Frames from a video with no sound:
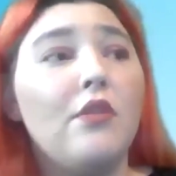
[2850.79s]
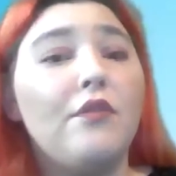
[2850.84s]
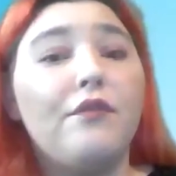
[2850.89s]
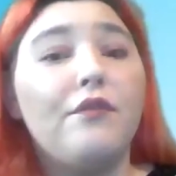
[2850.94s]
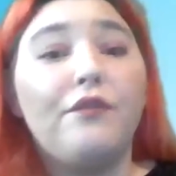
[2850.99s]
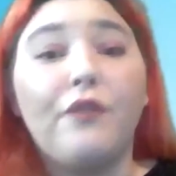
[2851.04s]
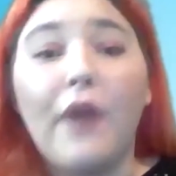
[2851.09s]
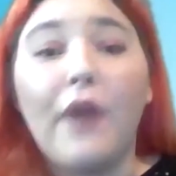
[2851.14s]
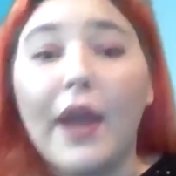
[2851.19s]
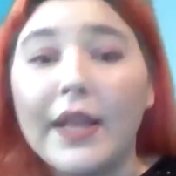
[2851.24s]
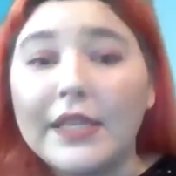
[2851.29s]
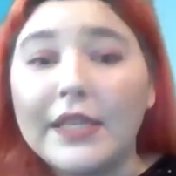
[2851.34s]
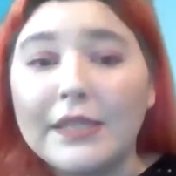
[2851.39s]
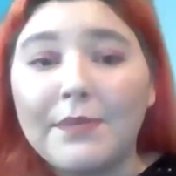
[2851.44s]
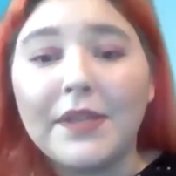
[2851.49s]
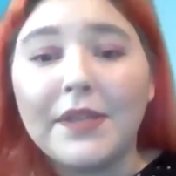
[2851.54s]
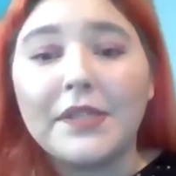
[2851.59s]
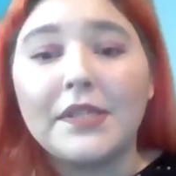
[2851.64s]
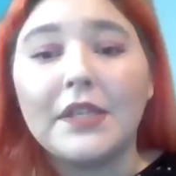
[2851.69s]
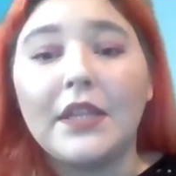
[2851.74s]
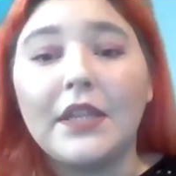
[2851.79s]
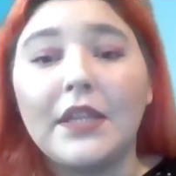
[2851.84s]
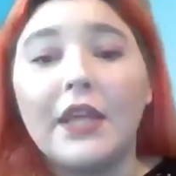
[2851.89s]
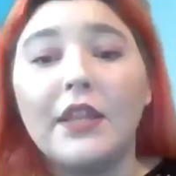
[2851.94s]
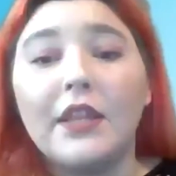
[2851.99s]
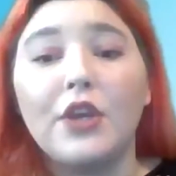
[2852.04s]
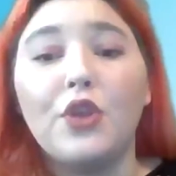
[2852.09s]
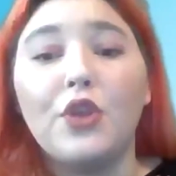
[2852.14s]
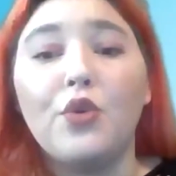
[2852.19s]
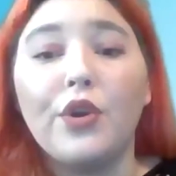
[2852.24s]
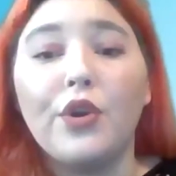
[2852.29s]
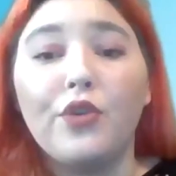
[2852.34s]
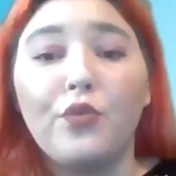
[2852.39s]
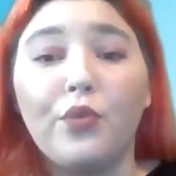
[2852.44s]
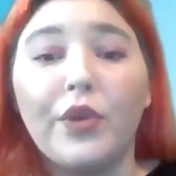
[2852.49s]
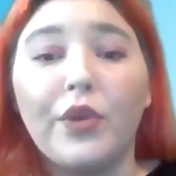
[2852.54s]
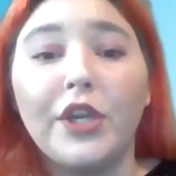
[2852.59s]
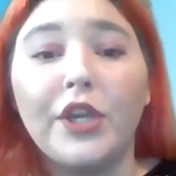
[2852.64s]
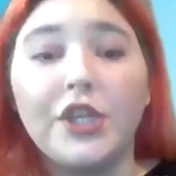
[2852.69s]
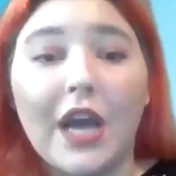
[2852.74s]
friends, basically, that you can
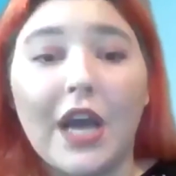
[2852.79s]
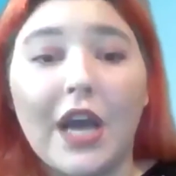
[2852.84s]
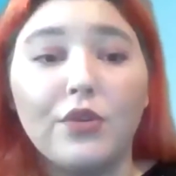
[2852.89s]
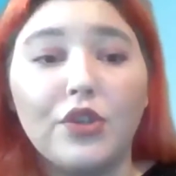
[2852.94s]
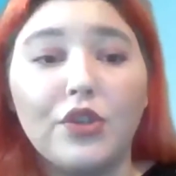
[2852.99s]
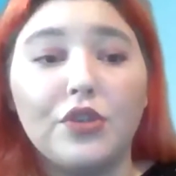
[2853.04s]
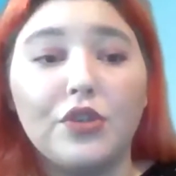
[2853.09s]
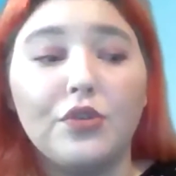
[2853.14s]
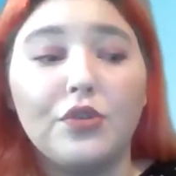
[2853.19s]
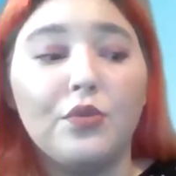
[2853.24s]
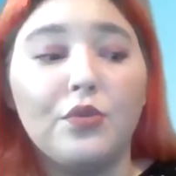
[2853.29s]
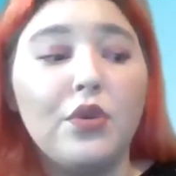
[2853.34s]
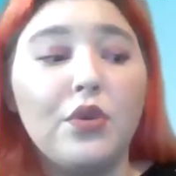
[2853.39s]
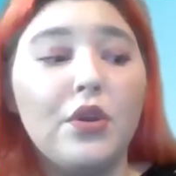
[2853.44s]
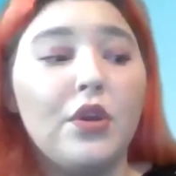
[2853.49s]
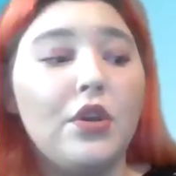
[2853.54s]
reach out to